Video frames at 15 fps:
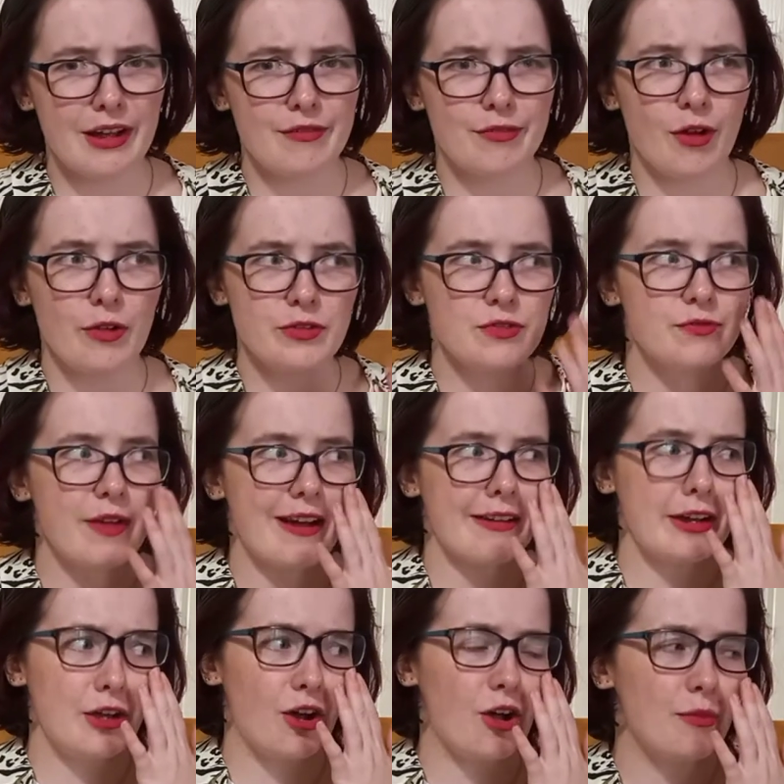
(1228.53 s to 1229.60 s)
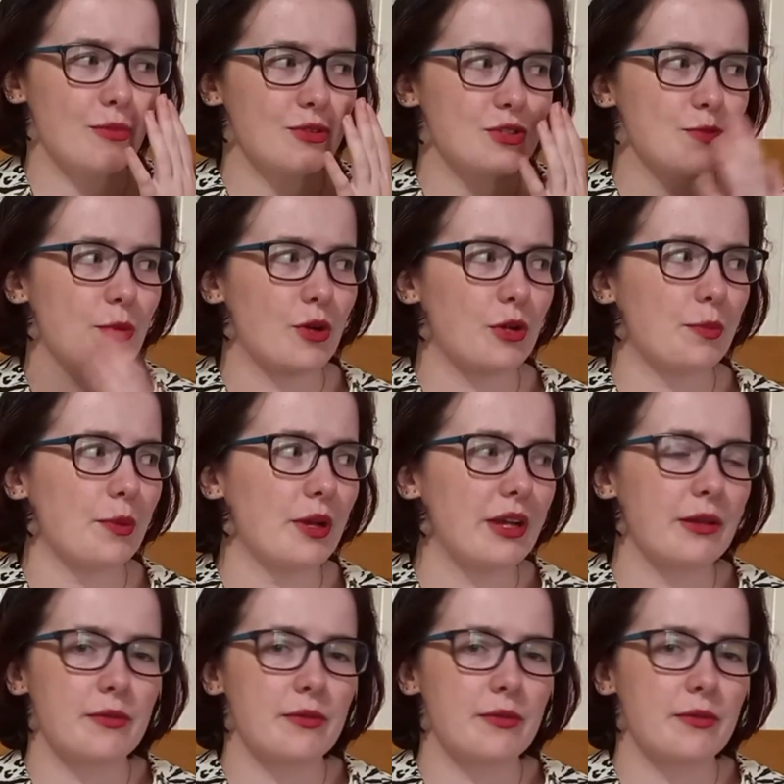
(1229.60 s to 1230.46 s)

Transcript: I've also very almost bought a book.